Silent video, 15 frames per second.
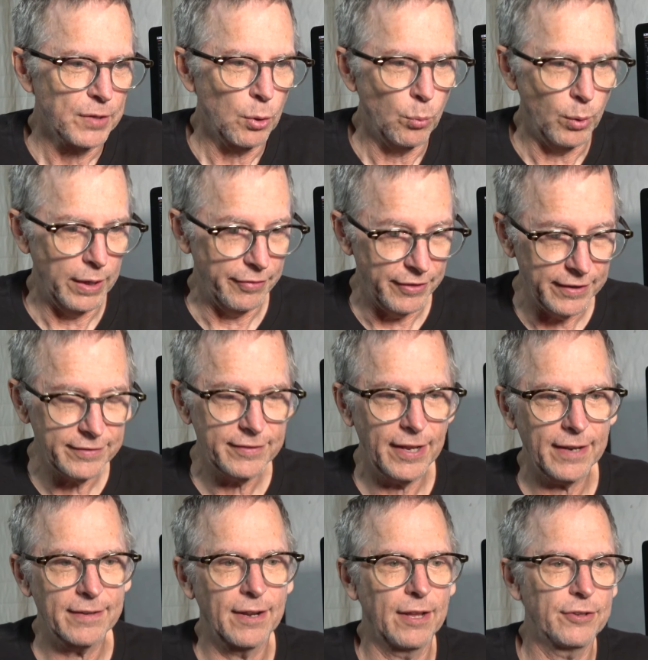when this
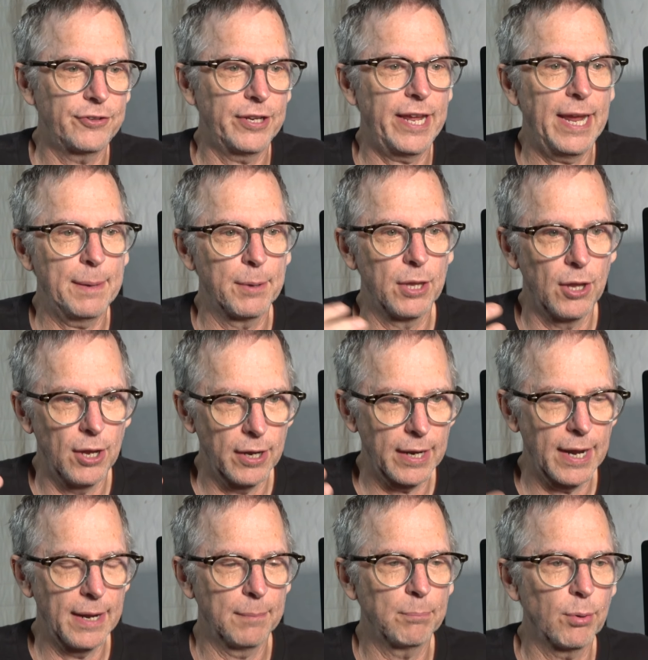technology came along,
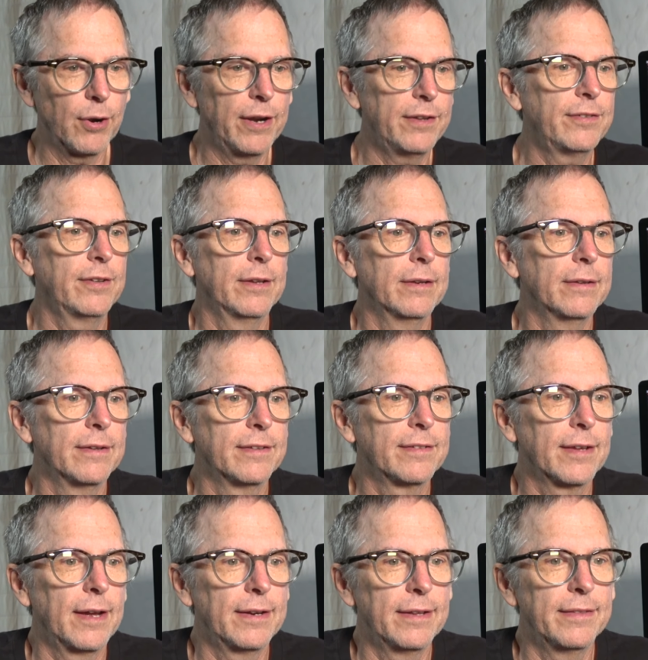I embraced it and
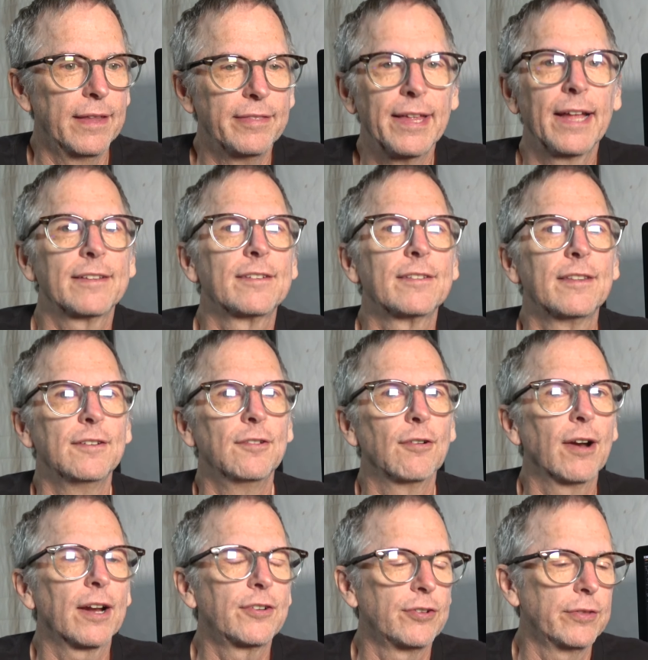decided that that's the
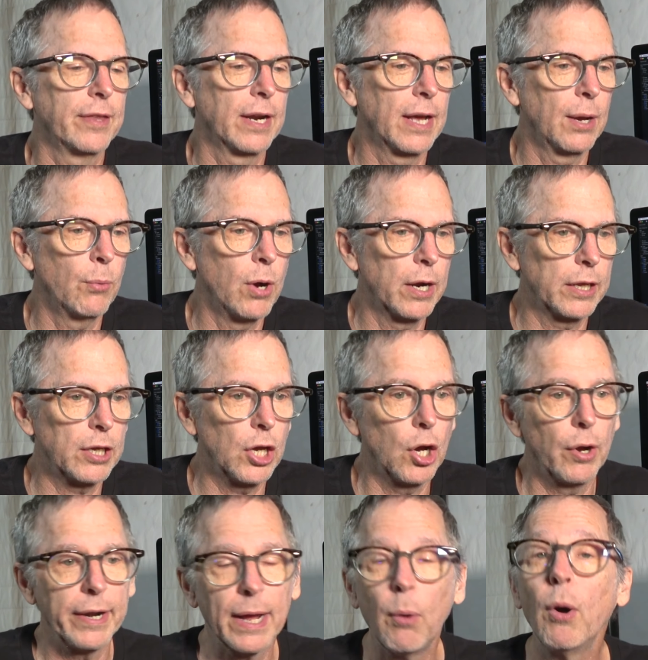direction that I want to
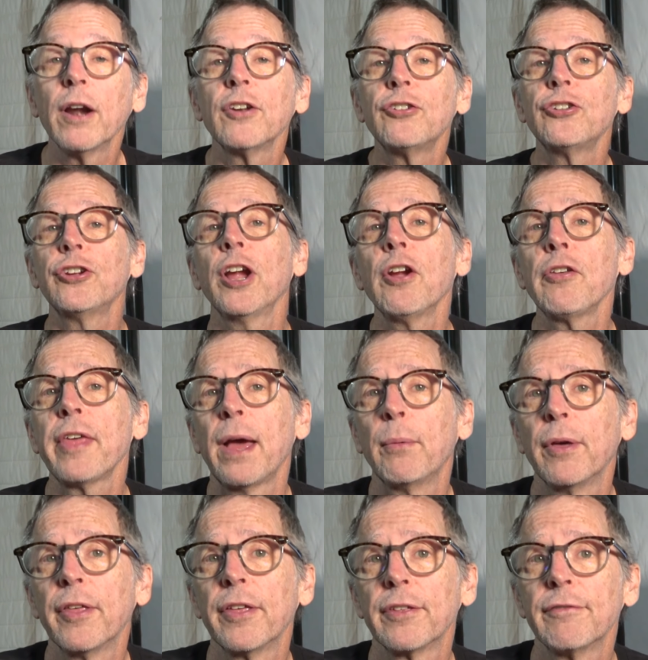go. And I want to share that
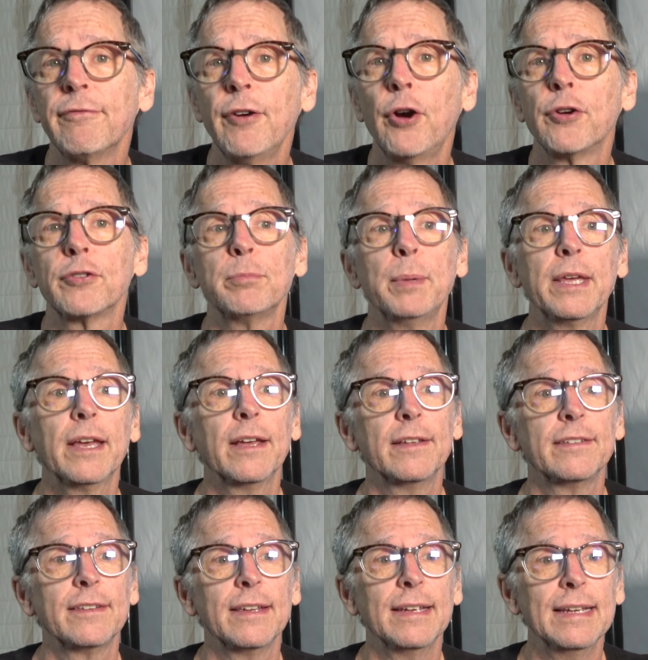with other folks
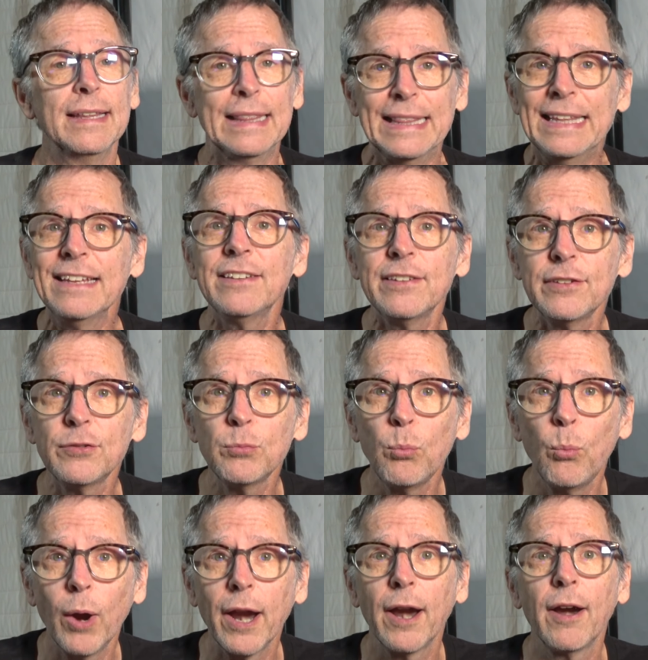because this is
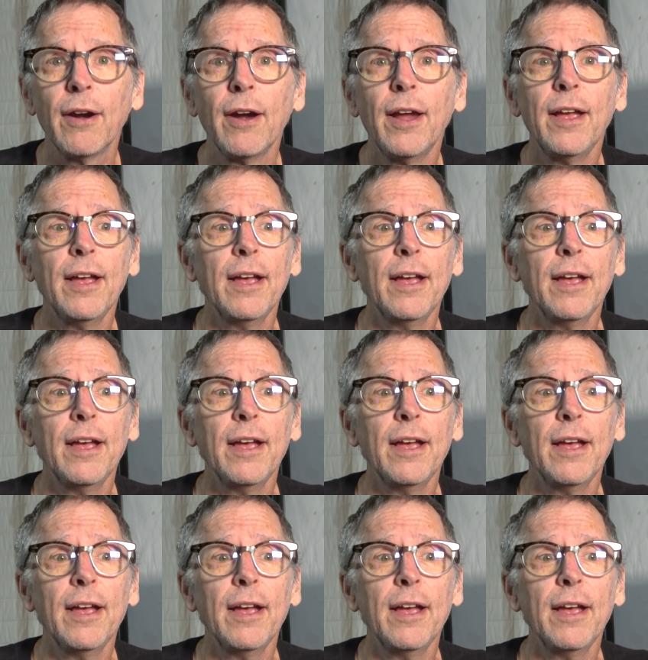where